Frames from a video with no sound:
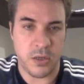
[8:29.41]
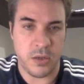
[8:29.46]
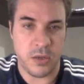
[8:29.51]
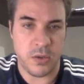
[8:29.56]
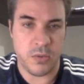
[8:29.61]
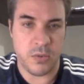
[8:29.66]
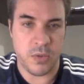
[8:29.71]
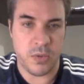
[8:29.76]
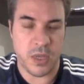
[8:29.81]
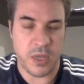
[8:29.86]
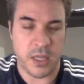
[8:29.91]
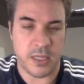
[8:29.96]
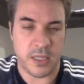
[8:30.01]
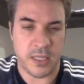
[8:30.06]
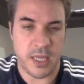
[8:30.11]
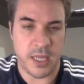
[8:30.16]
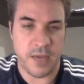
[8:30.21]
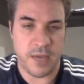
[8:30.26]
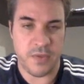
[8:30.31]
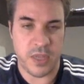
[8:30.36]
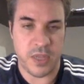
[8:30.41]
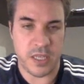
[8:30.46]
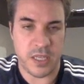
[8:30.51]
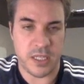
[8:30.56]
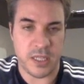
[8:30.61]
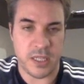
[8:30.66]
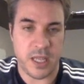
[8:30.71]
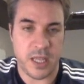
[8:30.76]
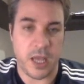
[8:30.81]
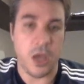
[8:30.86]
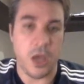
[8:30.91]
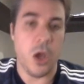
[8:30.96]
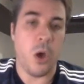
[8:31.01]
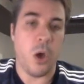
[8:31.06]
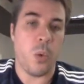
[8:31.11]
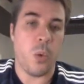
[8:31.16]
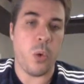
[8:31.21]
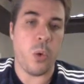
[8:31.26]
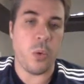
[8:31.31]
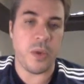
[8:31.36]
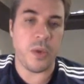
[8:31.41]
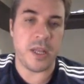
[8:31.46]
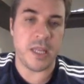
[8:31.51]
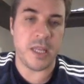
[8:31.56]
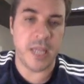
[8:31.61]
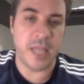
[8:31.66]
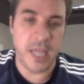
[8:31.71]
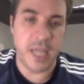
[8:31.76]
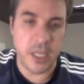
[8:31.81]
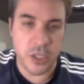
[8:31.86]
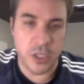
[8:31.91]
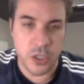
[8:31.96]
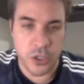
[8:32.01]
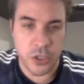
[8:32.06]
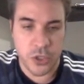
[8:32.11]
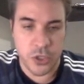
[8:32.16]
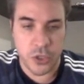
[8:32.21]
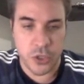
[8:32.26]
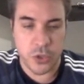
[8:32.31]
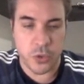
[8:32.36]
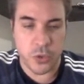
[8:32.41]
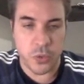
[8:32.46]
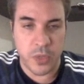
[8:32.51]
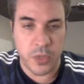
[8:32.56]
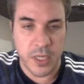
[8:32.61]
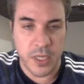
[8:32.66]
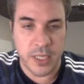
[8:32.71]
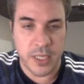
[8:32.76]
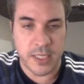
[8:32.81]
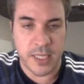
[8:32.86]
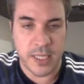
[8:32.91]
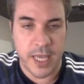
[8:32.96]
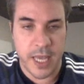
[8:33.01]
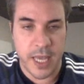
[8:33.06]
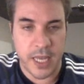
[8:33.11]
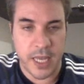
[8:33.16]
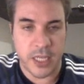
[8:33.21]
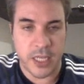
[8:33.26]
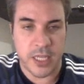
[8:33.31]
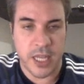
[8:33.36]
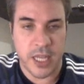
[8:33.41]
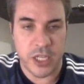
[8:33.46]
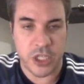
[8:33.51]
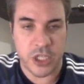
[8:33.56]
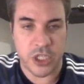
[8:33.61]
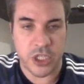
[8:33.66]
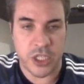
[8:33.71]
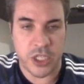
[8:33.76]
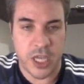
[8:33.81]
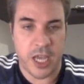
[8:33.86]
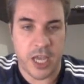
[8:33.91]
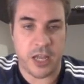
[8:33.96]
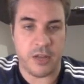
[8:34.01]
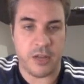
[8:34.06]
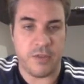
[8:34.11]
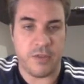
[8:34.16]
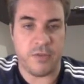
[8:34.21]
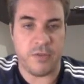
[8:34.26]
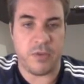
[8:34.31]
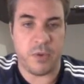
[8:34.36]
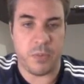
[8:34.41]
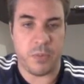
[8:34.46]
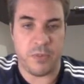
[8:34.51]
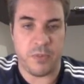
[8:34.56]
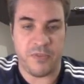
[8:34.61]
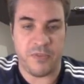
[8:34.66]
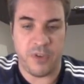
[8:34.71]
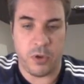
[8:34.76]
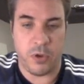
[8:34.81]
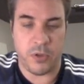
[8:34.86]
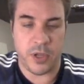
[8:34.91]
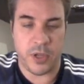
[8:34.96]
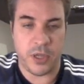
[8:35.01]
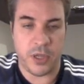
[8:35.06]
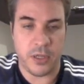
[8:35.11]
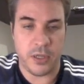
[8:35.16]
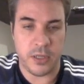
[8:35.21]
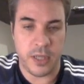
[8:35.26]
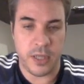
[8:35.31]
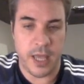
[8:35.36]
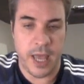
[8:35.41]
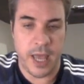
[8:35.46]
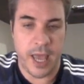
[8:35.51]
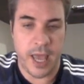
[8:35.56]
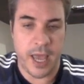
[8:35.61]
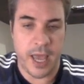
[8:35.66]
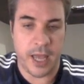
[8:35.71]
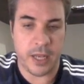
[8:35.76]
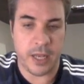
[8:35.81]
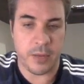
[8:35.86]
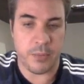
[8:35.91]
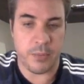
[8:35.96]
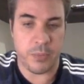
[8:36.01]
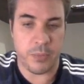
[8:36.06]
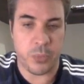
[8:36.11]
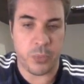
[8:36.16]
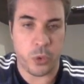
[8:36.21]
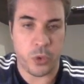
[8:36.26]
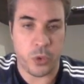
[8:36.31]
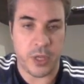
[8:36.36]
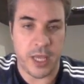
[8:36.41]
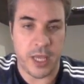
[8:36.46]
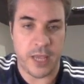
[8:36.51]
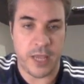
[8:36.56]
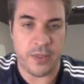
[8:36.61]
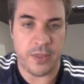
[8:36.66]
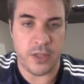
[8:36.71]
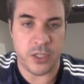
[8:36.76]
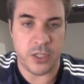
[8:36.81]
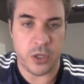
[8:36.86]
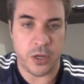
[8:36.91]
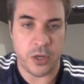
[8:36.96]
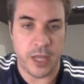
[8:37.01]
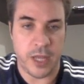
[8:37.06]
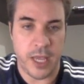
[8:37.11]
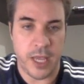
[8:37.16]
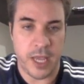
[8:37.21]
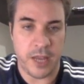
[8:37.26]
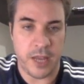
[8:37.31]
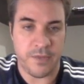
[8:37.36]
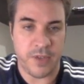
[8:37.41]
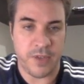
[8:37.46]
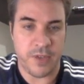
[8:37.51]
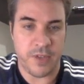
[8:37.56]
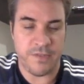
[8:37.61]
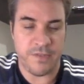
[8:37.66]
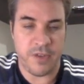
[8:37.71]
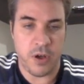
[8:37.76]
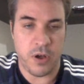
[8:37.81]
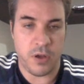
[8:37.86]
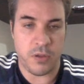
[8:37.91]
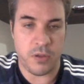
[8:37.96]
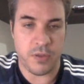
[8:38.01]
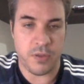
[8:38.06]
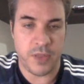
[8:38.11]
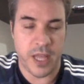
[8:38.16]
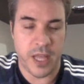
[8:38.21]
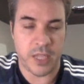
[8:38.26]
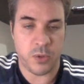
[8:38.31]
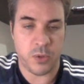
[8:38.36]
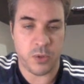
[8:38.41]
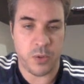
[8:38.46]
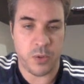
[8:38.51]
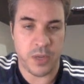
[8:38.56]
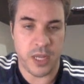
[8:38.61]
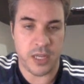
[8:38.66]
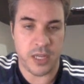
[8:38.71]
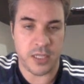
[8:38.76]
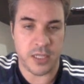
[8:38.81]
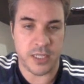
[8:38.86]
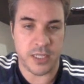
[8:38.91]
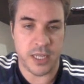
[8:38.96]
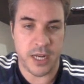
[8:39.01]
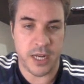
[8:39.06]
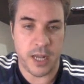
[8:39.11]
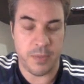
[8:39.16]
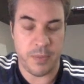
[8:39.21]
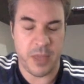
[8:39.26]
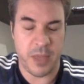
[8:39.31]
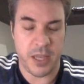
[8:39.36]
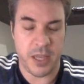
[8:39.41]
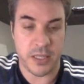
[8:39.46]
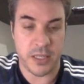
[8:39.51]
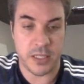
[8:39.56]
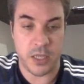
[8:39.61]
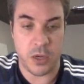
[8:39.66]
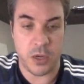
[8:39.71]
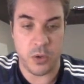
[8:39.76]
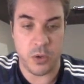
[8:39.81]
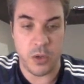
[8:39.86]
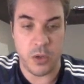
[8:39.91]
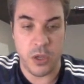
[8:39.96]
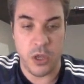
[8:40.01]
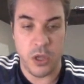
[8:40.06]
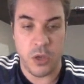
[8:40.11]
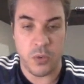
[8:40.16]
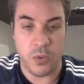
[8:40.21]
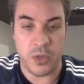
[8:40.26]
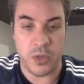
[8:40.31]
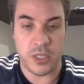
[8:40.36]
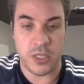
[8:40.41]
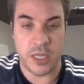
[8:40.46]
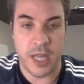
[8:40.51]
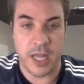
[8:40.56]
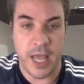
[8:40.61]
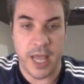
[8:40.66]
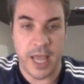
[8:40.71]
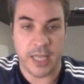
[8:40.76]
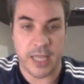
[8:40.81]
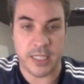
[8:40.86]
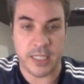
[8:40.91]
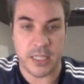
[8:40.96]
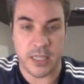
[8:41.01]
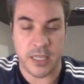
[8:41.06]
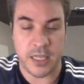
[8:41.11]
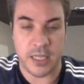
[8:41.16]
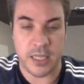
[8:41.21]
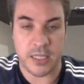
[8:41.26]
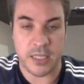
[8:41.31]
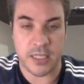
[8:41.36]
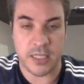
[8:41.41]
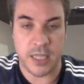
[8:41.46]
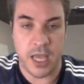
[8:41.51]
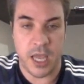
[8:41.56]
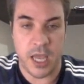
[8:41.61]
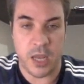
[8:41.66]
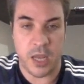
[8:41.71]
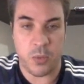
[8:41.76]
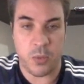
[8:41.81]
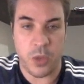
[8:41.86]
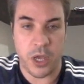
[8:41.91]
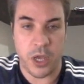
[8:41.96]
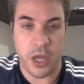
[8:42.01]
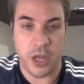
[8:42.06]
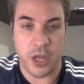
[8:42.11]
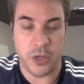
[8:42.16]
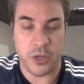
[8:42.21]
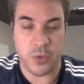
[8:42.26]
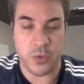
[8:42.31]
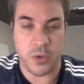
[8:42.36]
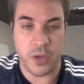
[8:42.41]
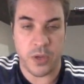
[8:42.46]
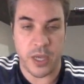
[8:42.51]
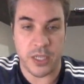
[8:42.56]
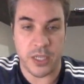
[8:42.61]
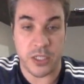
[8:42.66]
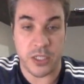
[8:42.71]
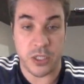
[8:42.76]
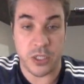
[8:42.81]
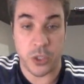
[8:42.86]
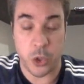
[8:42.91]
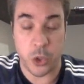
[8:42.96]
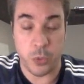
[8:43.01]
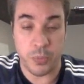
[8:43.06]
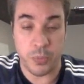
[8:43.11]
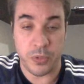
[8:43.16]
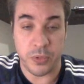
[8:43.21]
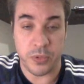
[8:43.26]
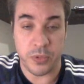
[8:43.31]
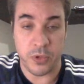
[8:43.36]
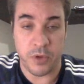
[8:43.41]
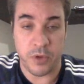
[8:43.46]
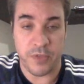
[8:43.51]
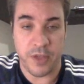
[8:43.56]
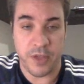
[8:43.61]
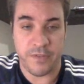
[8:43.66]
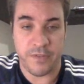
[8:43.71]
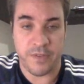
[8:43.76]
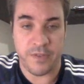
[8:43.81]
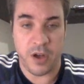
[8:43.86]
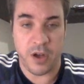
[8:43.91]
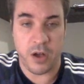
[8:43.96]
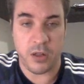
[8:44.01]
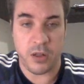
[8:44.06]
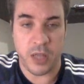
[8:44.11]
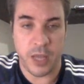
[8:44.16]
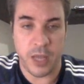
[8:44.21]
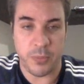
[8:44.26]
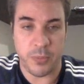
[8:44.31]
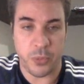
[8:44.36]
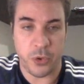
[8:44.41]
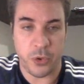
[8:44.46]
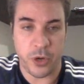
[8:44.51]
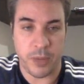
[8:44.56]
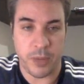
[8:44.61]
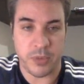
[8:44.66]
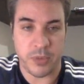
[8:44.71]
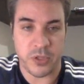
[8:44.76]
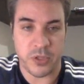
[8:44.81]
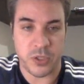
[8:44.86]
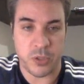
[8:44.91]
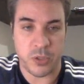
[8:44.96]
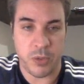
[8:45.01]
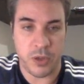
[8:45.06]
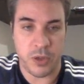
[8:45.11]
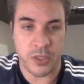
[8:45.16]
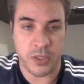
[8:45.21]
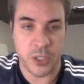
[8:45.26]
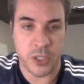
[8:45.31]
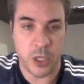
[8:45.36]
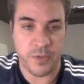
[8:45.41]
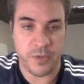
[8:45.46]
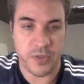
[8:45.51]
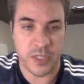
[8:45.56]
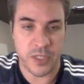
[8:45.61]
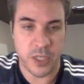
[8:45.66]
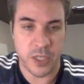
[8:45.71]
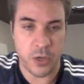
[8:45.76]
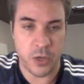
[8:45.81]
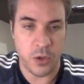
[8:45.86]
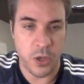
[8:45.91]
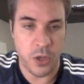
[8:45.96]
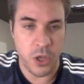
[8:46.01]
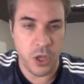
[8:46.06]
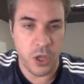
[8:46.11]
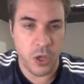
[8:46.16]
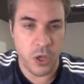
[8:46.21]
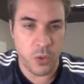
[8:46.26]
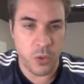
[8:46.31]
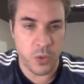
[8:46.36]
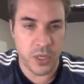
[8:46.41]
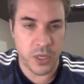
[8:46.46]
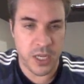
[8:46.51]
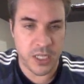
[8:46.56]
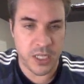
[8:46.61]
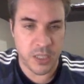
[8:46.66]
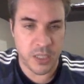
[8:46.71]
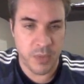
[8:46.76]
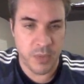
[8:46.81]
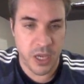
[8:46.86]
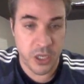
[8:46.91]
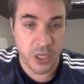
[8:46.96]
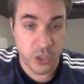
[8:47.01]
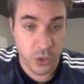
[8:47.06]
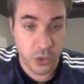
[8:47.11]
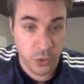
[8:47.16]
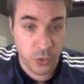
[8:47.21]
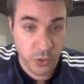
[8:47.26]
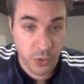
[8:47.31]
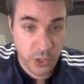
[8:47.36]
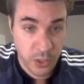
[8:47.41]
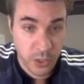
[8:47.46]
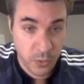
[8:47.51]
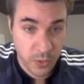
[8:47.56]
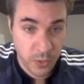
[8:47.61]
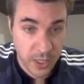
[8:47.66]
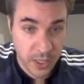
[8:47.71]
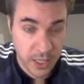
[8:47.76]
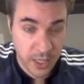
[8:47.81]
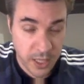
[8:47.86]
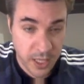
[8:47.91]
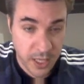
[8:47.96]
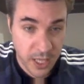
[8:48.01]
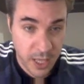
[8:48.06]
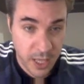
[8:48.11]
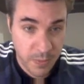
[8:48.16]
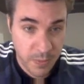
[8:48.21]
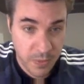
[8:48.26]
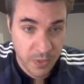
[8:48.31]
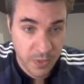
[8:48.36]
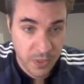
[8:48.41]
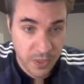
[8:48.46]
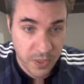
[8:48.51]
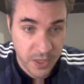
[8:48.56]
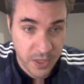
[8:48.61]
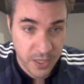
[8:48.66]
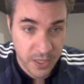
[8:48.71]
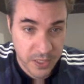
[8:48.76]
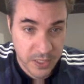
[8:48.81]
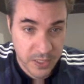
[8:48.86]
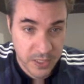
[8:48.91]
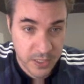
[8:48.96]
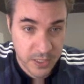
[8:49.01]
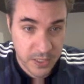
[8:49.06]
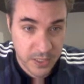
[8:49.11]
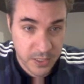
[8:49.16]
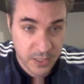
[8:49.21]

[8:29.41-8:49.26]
we can see everything's in there. What we need to do is get into that shared folder and put in the .env file. That's where we need to set it up there. So we're just going to exit this, and we're going to do a scoop of that file and put it up to this remote server. So we need to make sure that we keep this